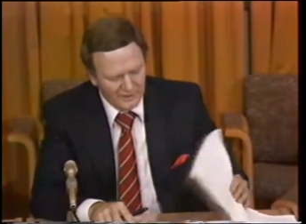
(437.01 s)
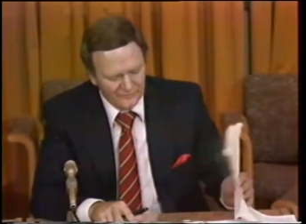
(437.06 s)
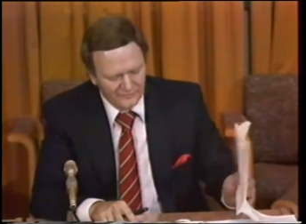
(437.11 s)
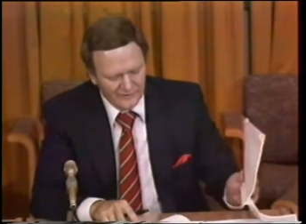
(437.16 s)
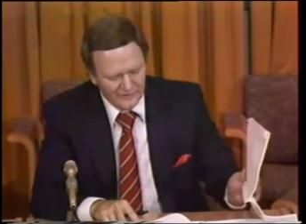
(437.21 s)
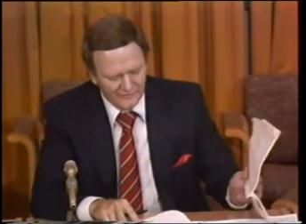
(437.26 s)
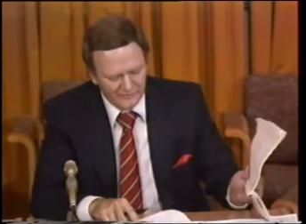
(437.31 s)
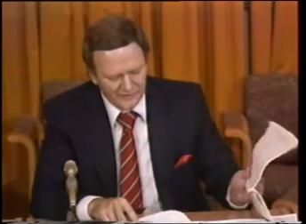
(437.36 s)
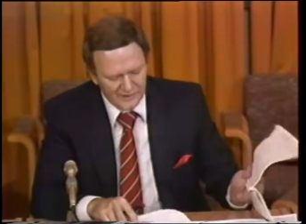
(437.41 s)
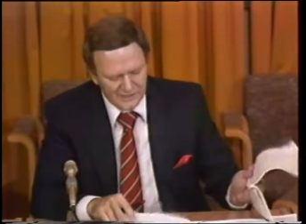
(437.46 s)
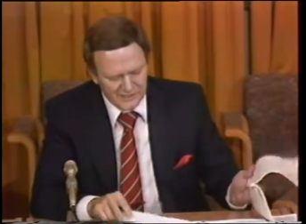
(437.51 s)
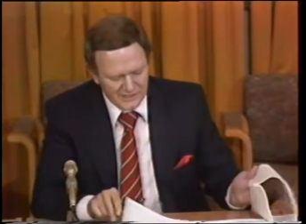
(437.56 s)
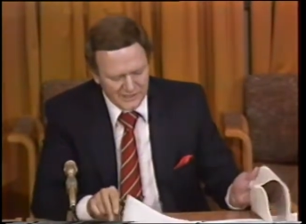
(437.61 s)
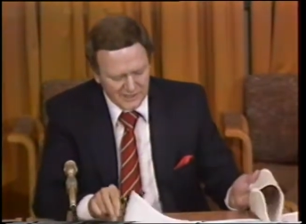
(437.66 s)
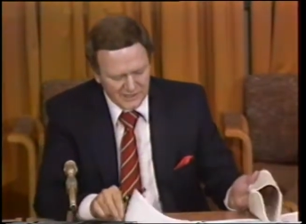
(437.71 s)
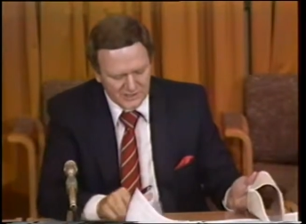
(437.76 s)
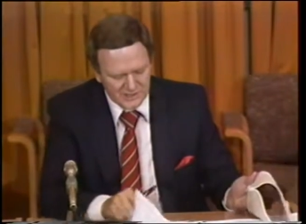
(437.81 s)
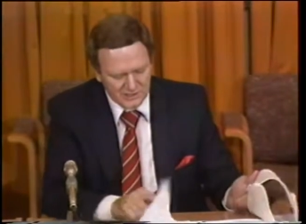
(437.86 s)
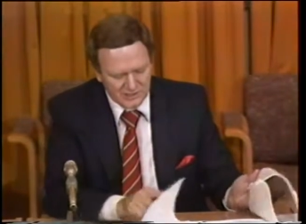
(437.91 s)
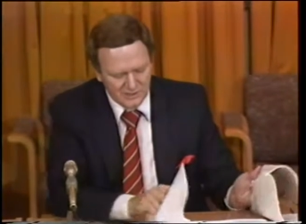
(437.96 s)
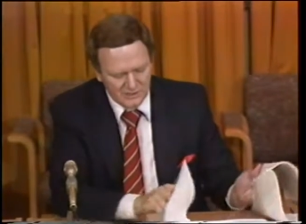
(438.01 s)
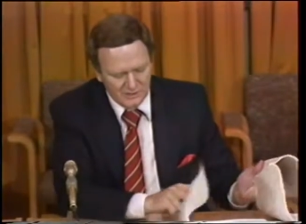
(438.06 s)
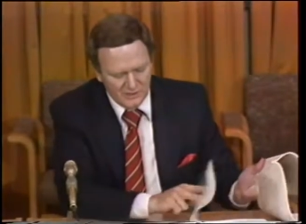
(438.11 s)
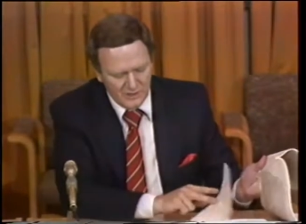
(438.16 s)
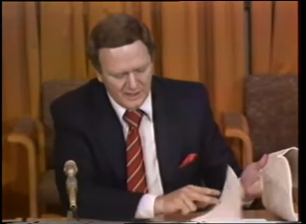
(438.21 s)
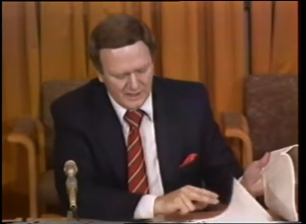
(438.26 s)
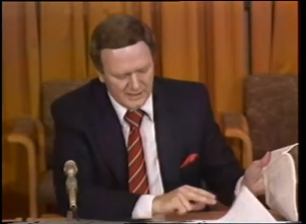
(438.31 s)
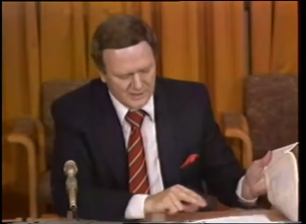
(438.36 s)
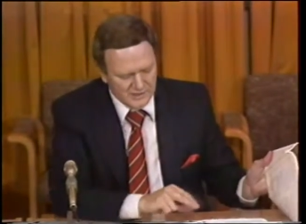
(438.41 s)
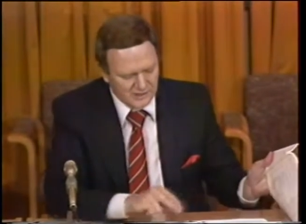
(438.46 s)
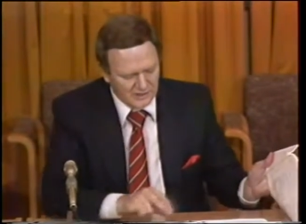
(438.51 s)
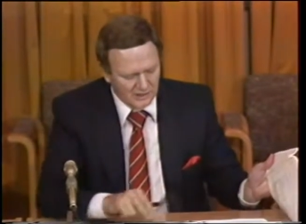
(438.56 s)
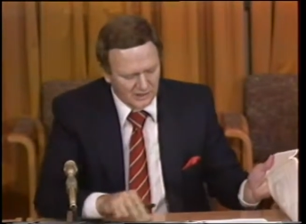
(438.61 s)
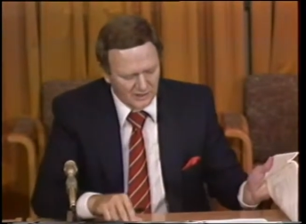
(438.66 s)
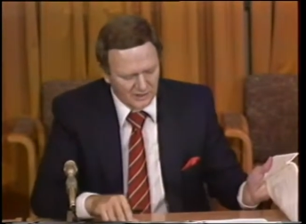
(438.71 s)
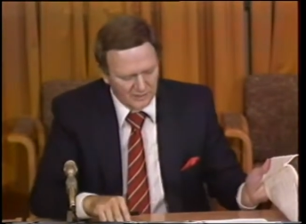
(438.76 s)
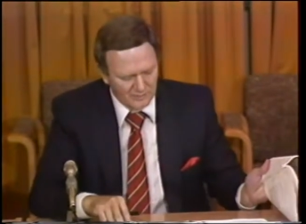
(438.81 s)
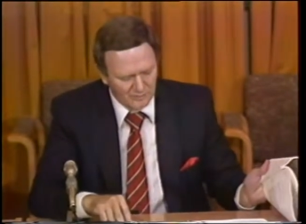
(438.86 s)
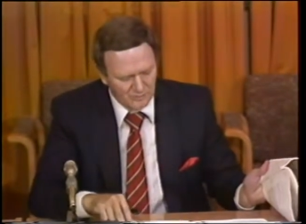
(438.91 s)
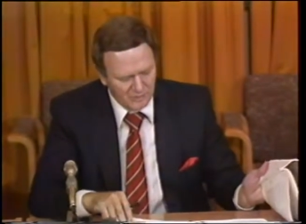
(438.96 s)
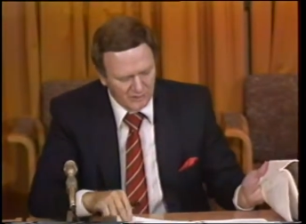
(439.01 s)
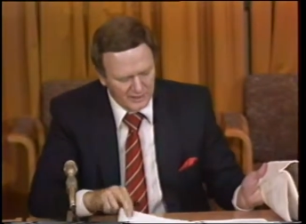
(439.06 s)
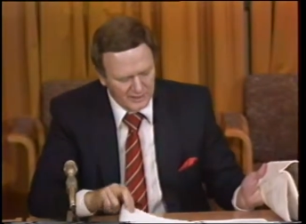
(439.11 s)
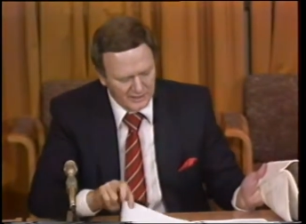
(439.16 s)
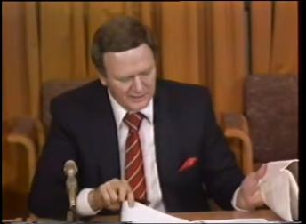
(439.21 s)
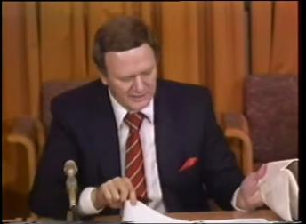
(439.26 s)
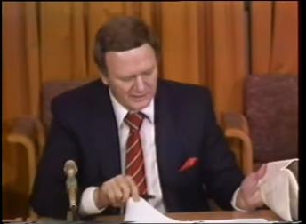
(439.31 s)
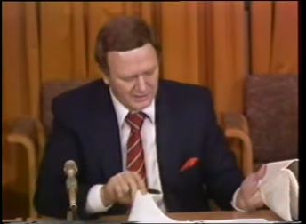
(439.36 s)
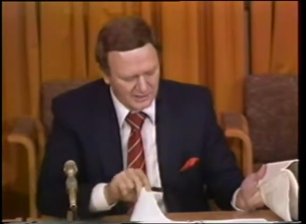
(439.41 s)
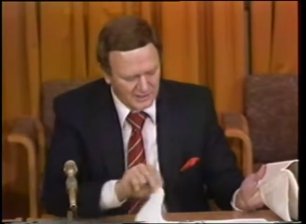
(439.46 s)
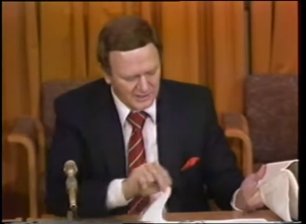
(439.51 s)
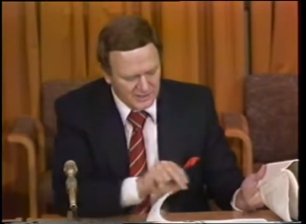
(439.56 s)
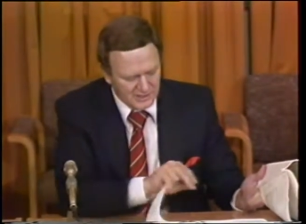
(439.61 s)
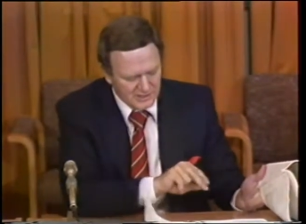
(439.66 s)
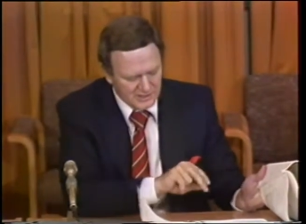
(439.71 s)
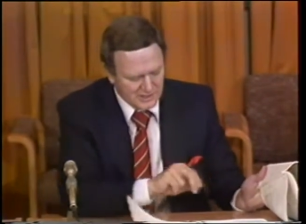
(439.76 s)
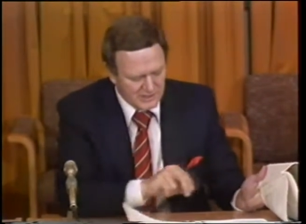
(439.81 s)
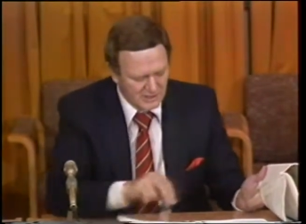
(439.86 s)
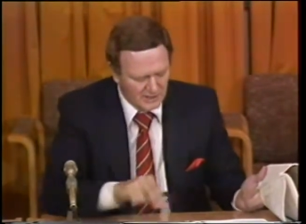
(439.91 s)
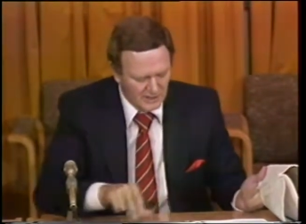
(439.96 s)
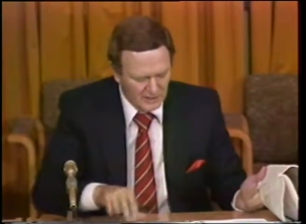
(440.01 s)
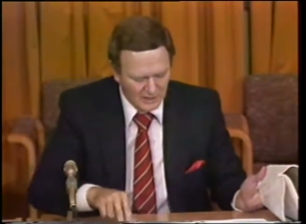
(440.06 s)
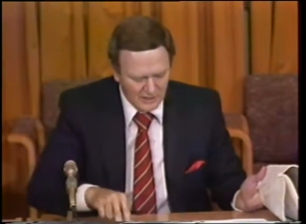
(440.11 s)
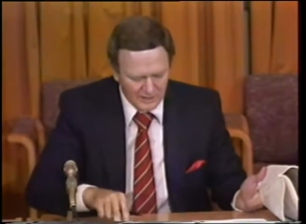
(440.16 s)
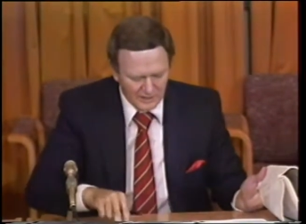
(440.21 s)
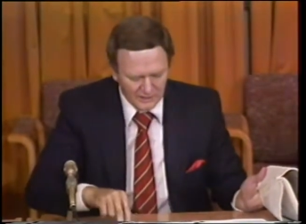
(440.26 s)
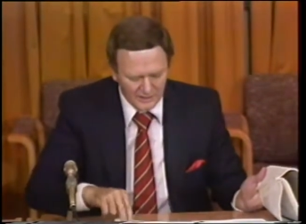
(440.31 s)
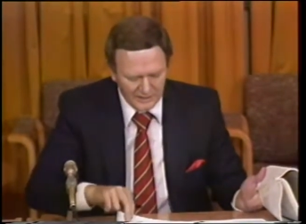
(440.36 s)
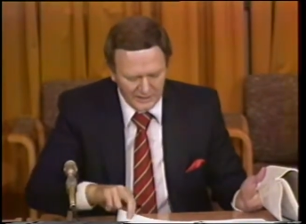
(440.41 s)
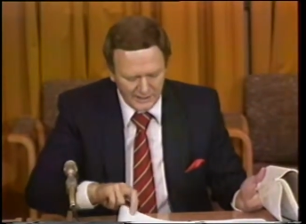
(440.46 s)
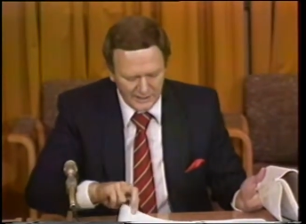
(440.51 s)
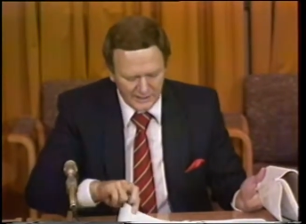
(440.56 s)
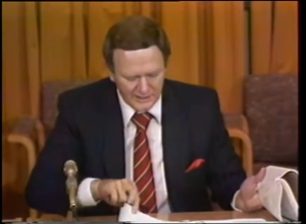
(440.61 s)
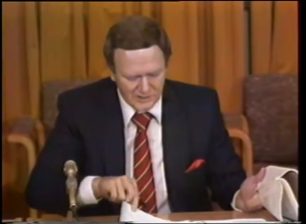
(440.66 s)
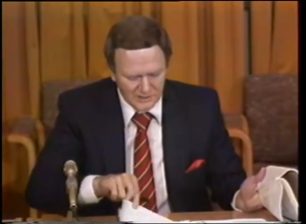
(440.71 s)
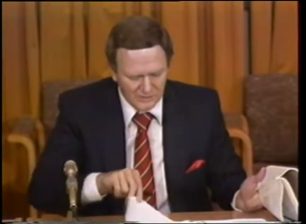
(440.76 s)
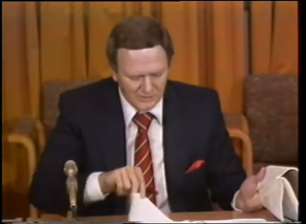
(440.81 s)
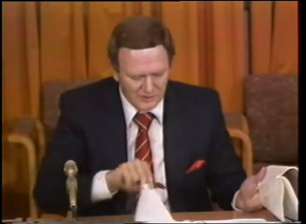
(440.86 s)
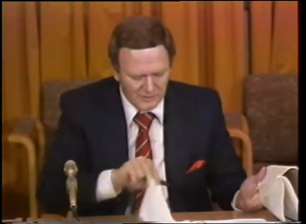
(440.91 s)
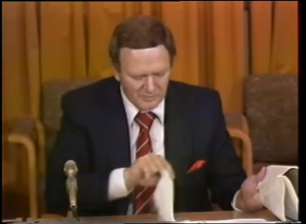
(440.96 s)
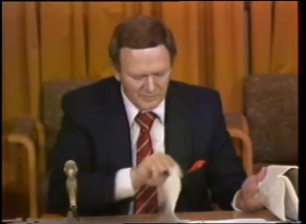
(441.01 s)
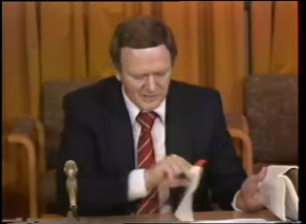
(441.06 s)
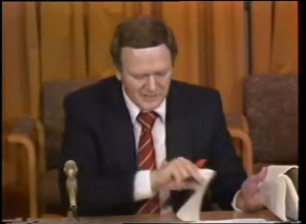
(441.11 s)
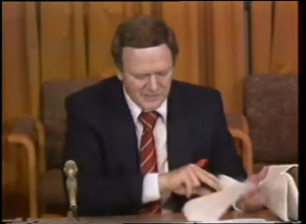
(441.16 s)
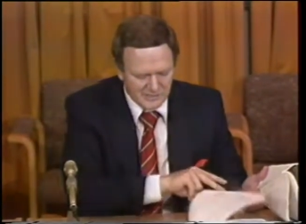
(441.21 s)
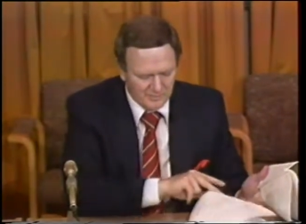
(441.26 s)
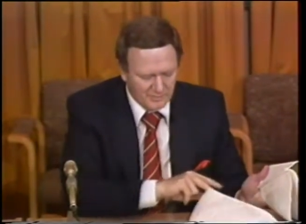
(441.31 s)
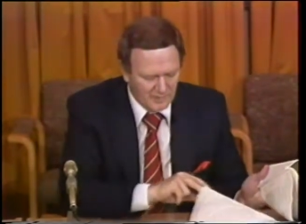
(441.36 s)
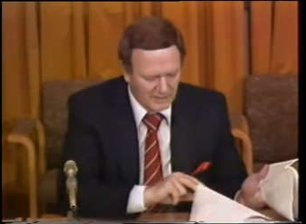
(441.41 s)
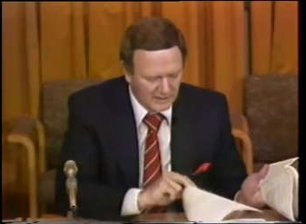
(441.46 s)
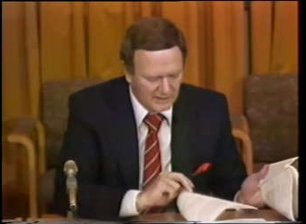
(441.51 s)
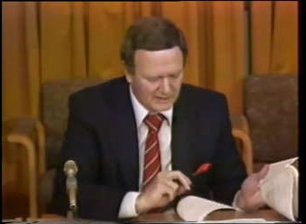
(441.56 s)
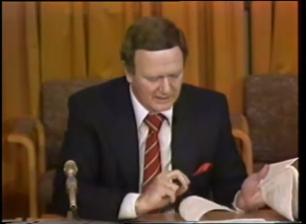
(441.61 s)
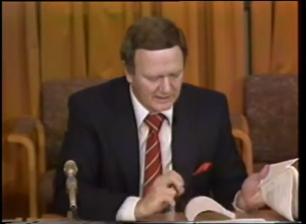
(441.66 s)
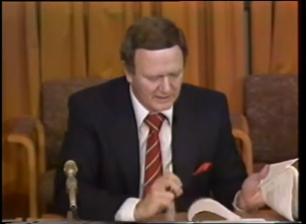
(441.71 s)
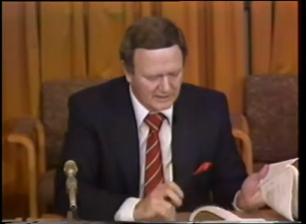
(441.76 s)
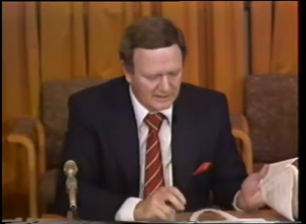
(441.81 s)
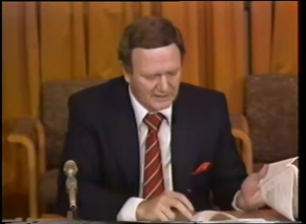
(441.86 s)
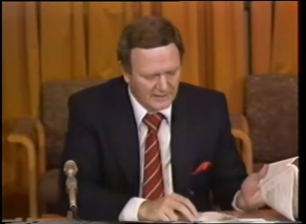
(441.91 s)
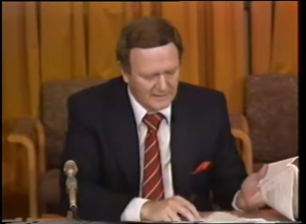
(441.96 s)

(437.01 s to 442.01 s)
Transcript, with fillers: 56.2 has certain preconditions leading to admissibility.